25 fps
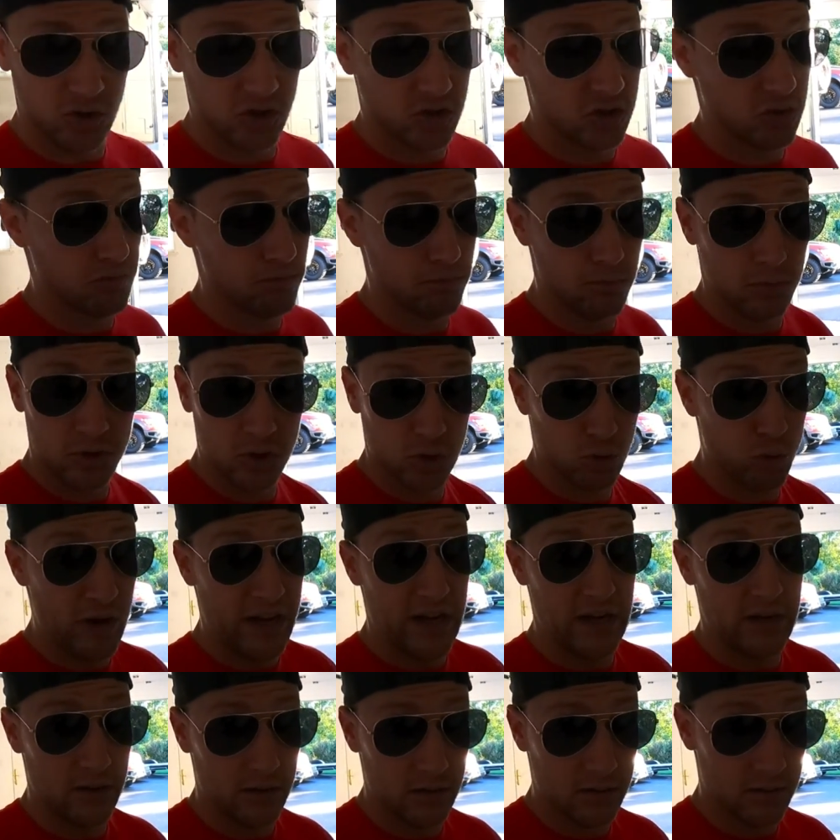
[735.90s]
it was
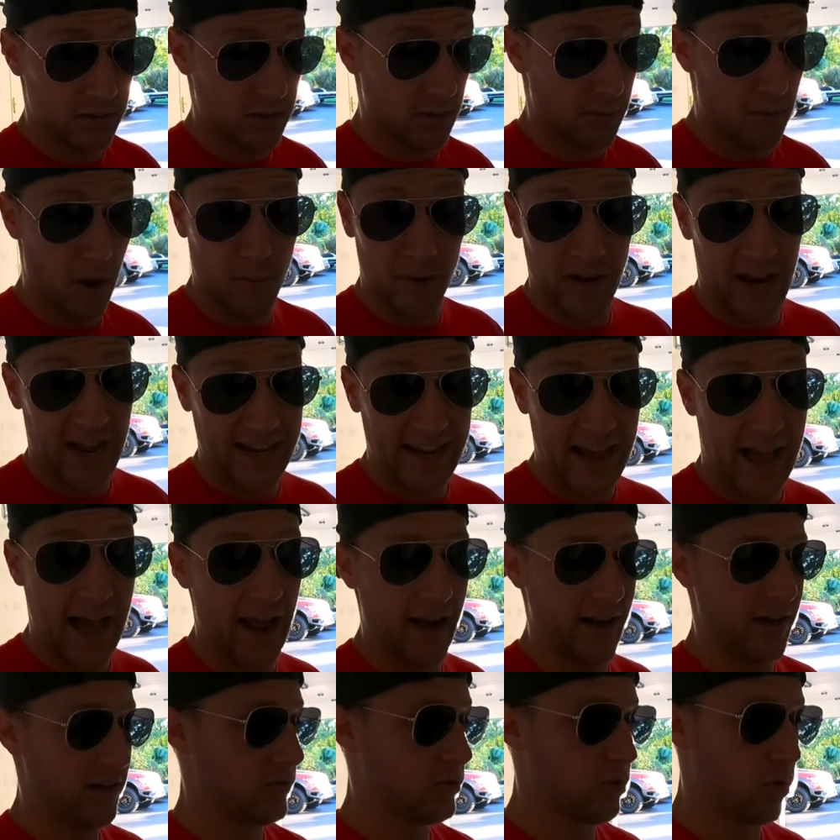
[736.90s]
sweet the moment I
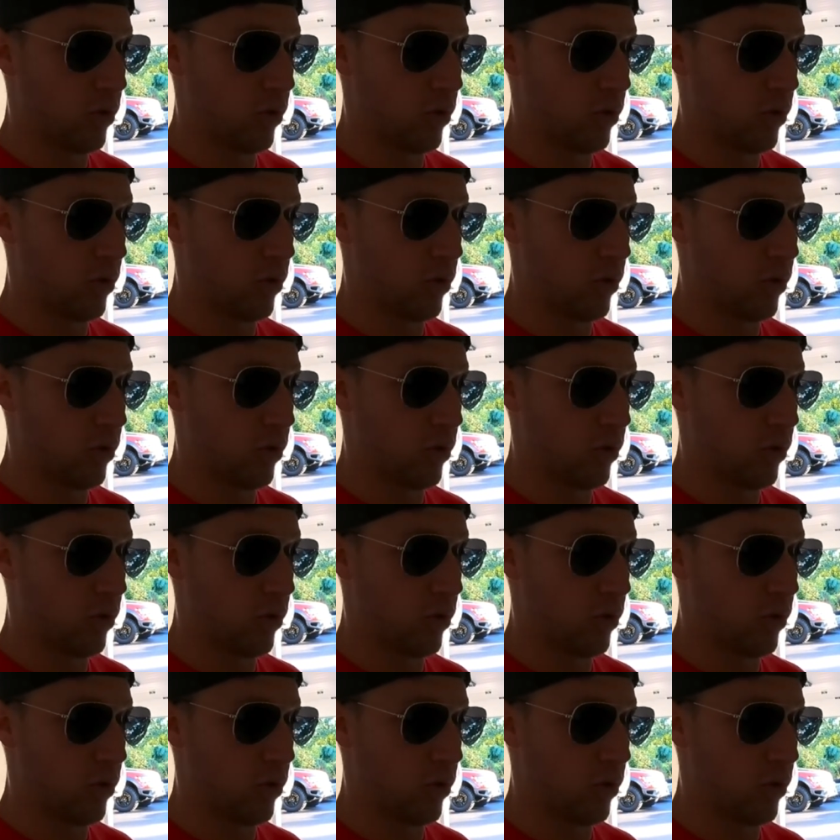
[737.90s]
got it.